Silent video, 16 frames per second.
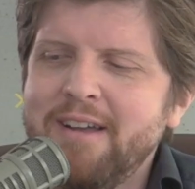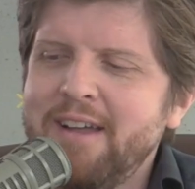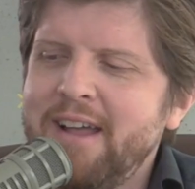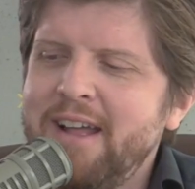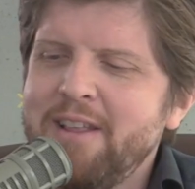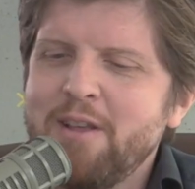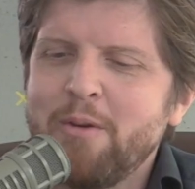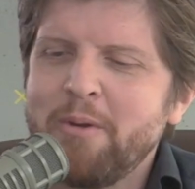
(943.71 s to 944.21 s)

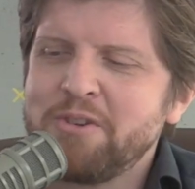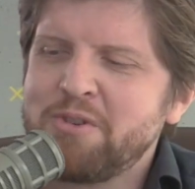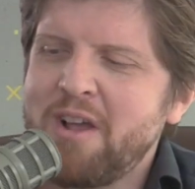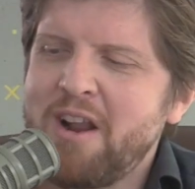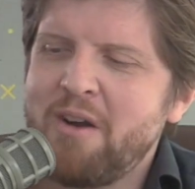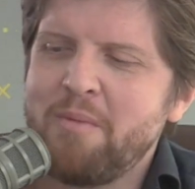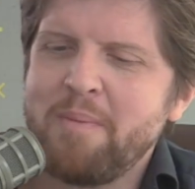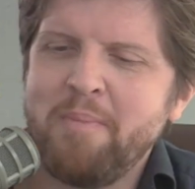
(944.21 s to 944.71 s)
And you don't want to
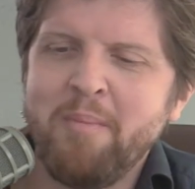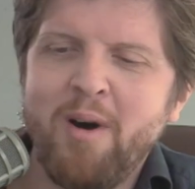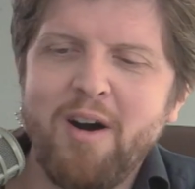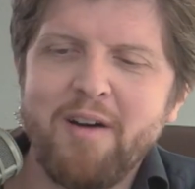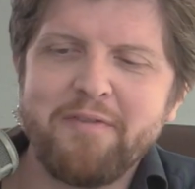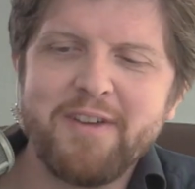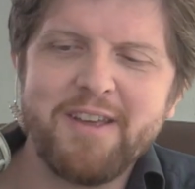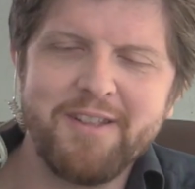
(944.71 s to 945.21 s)
try to rip them
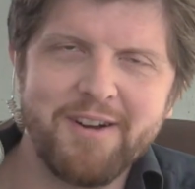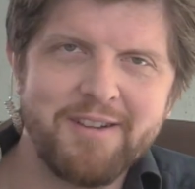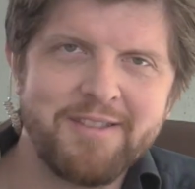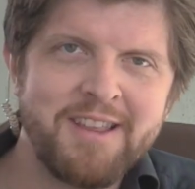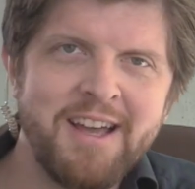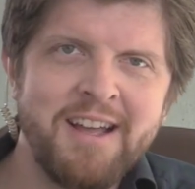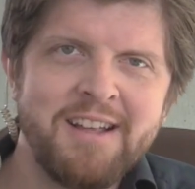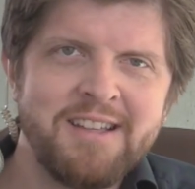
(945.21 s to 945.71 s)
off either.
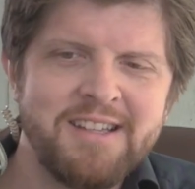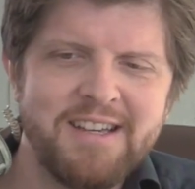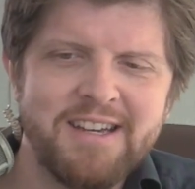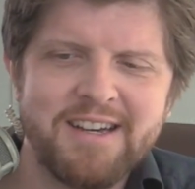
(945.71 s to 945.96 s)
They,